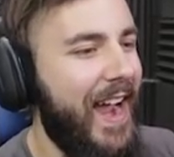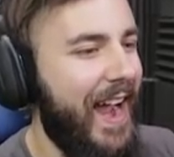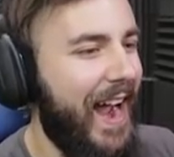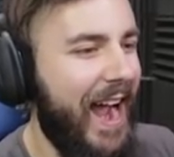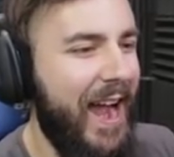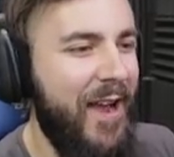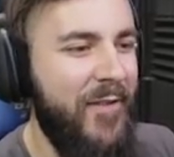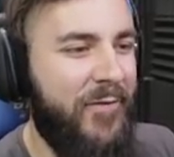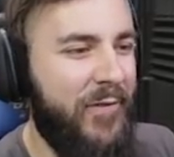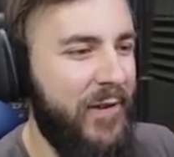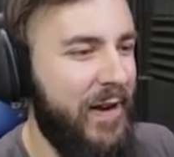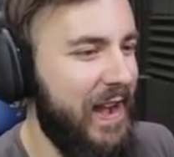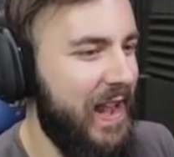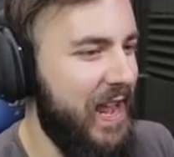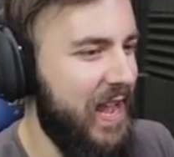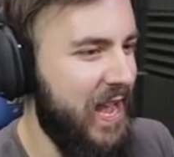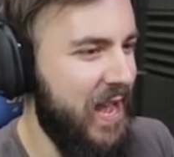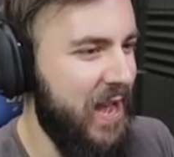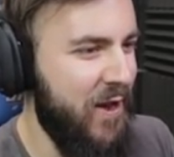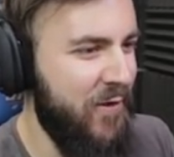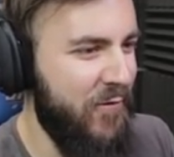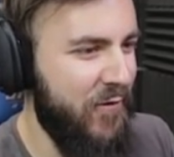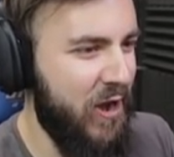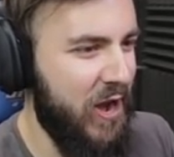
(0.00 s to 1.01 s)
I feel
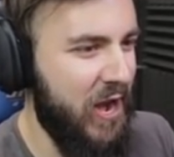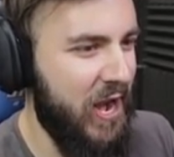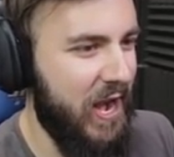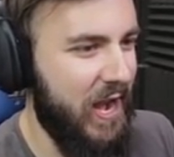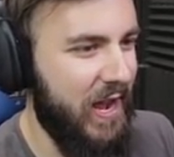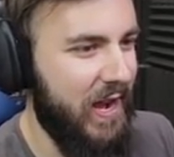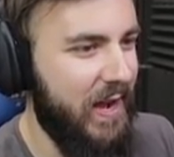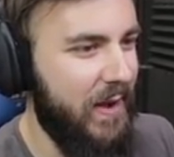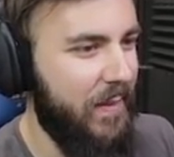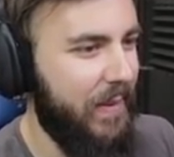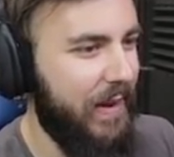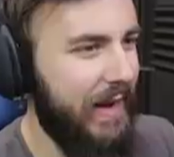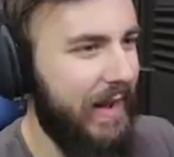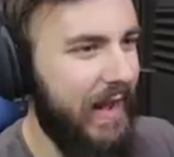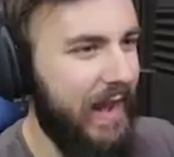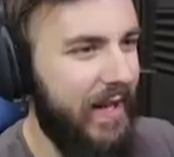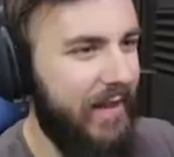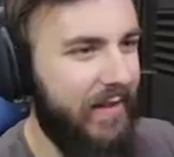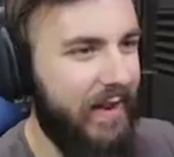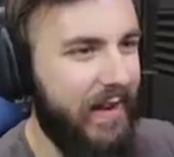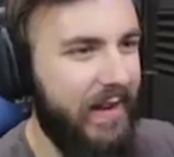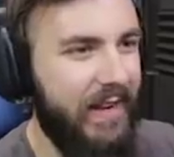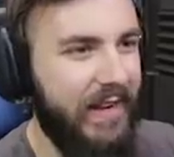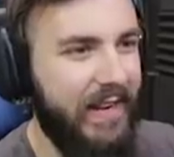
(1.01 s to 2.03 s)
evil, but I
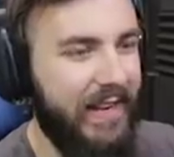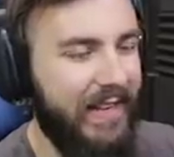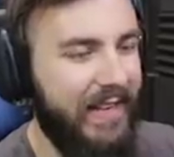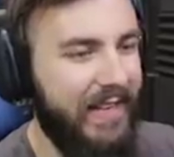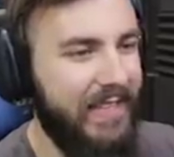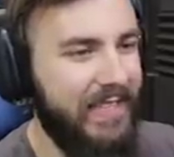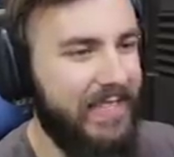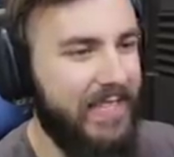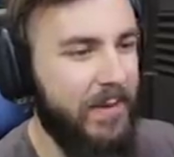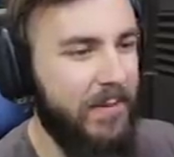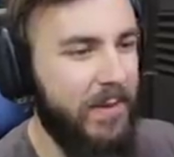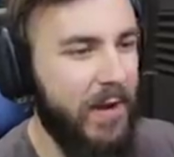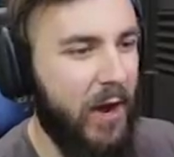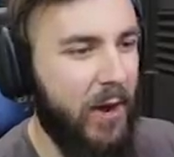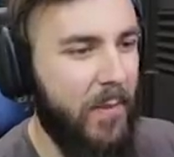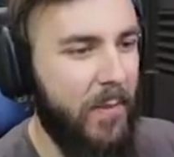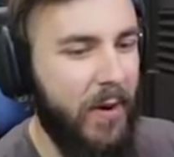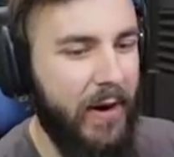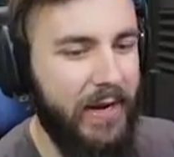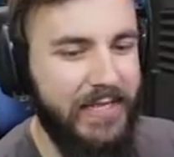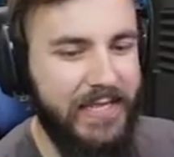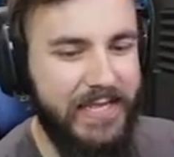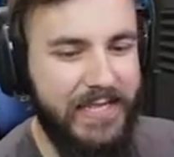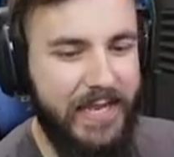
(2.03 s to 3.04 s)
love it. Let's keep going,
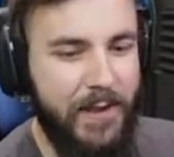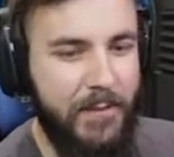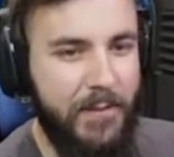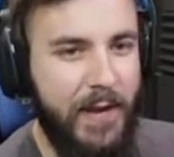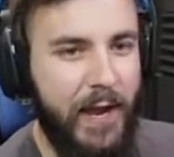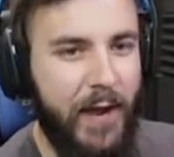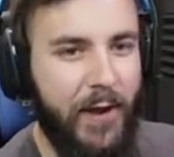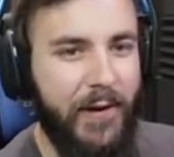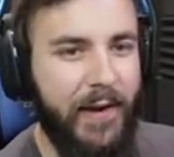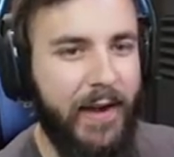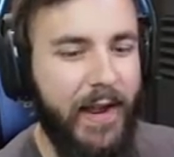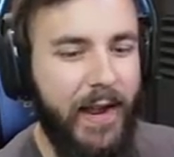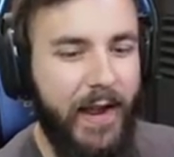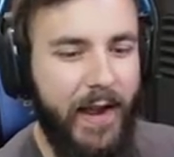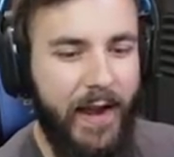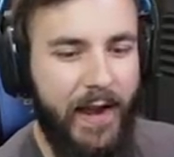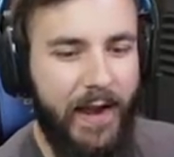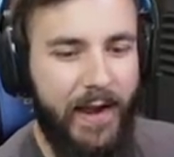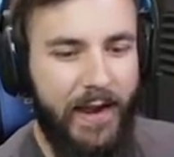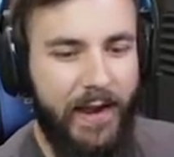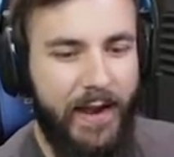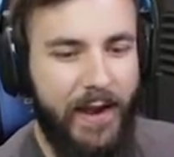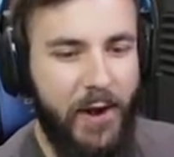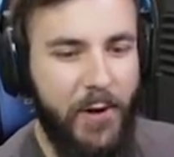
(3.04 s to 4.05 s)
boys. Let's keep going.
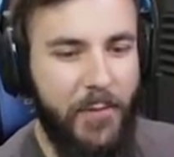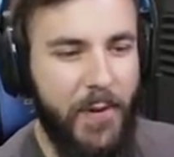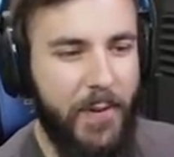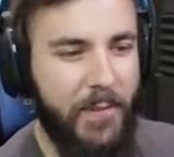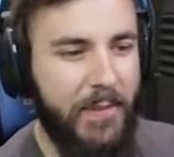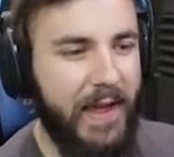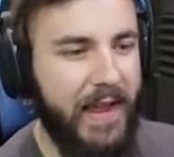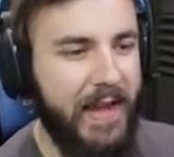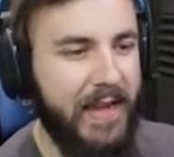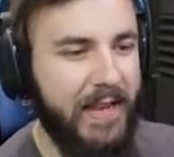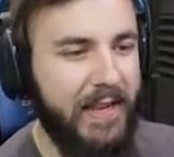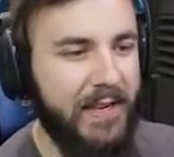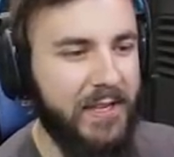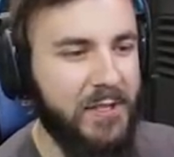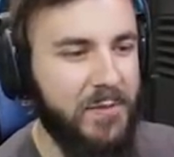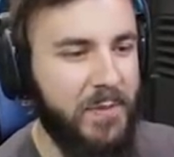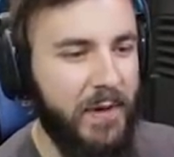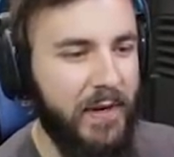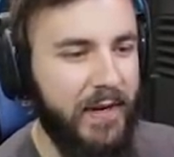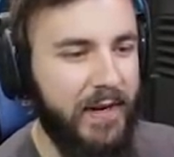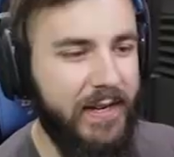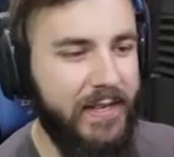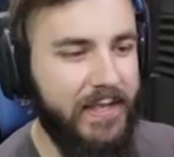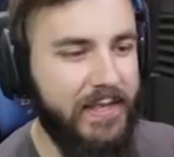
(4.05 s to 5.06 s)
I hope I'm getting
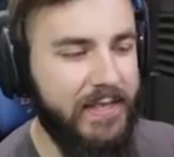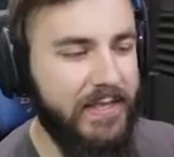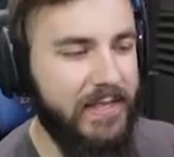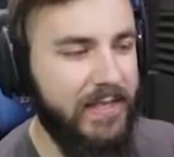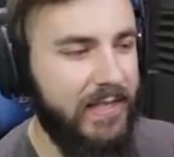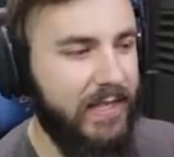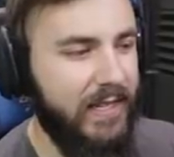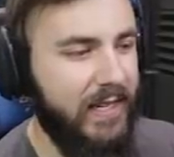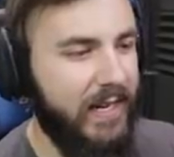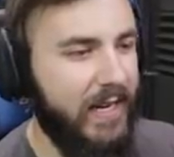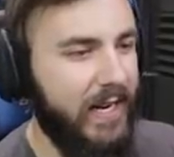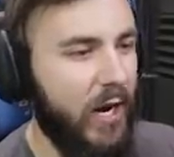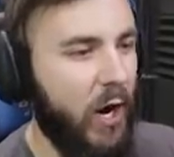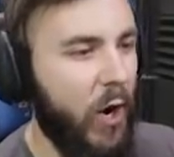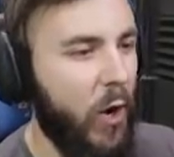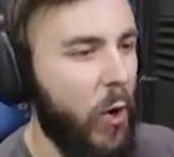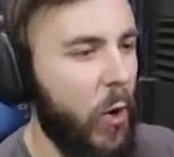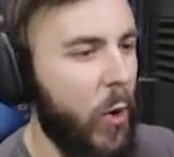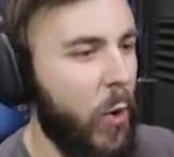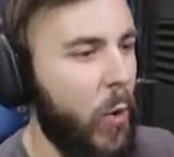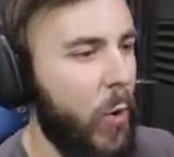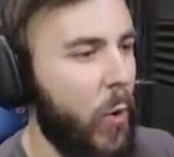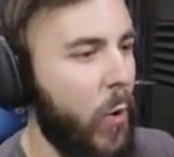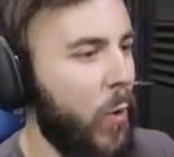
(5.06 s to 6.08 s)
experience.
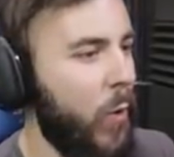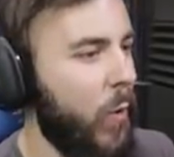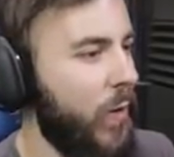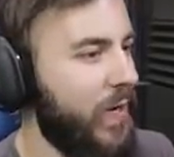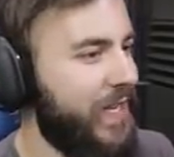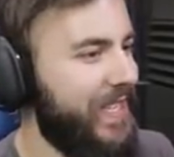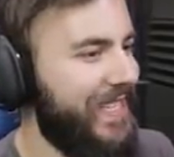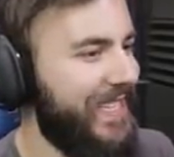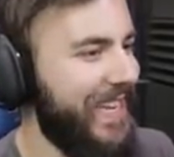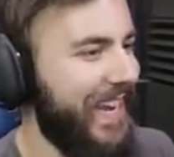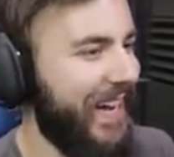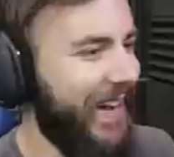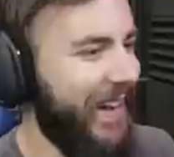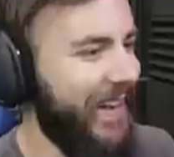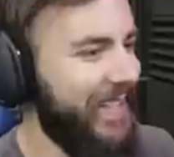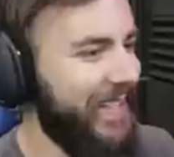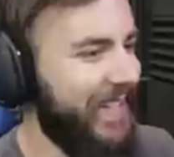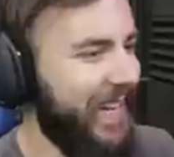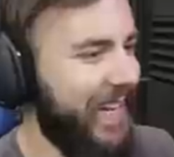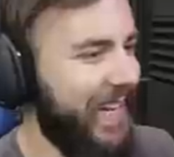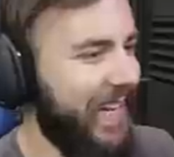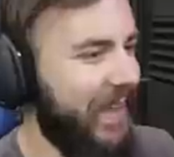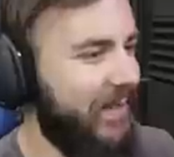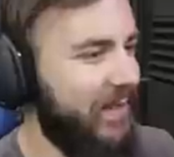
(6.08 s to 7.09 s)
Oh, Stegos are
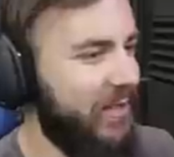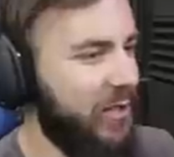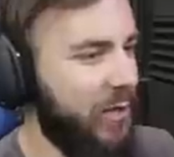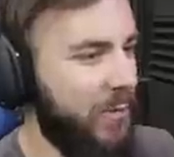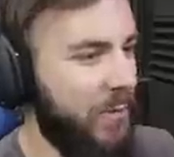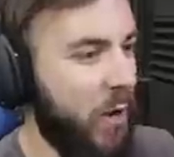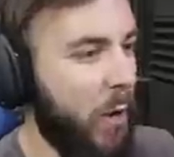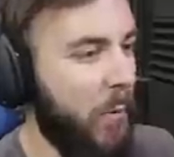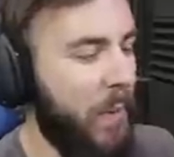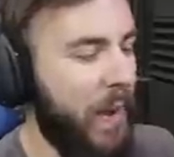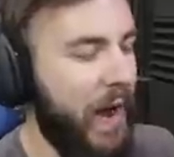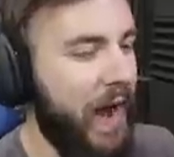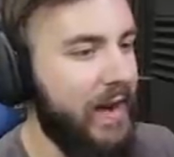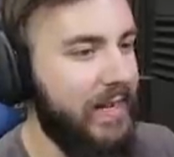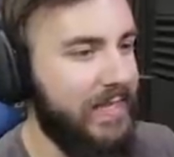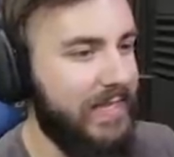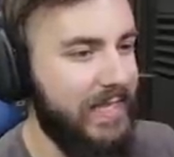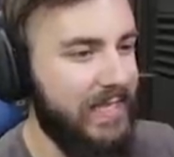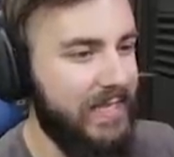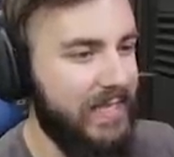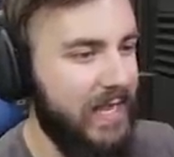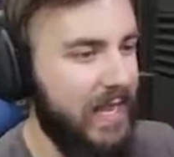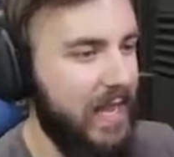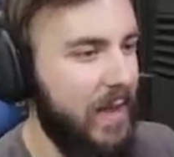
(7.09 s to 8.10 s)
going to give it to me. Or oh,
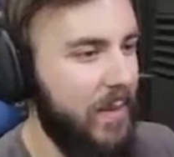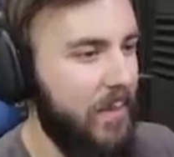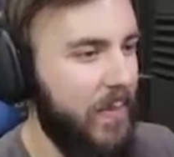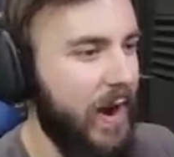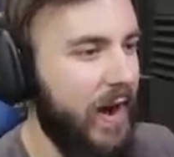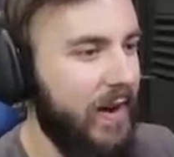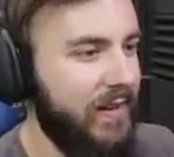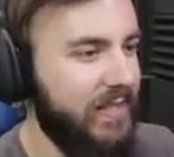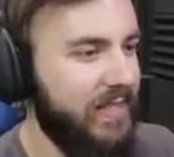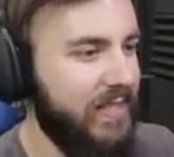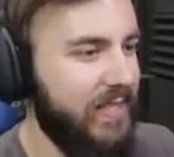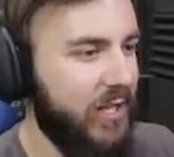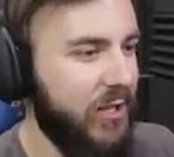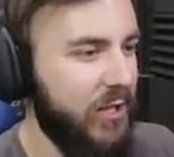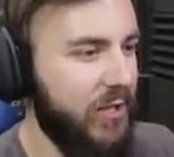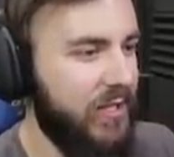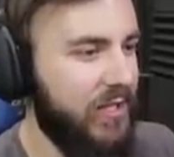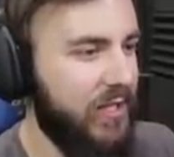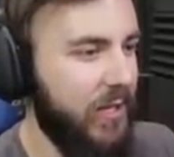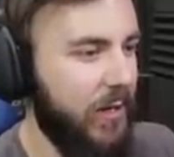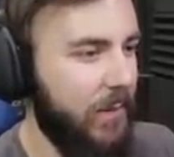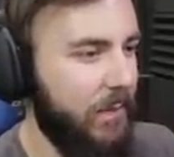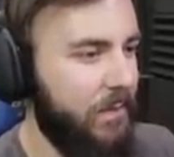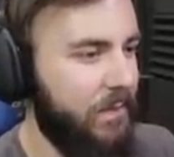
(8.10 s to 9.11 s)
Paris's. Paris's are good
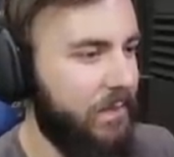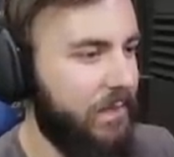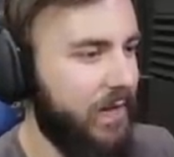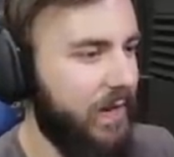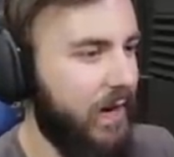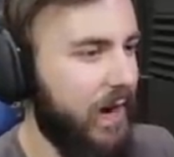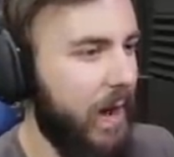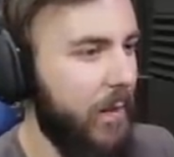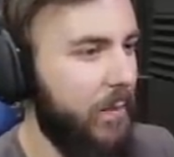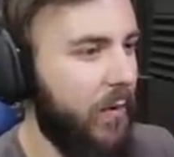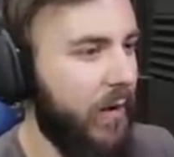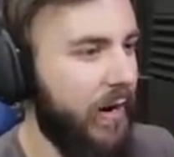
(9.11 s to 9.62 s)
too. All right,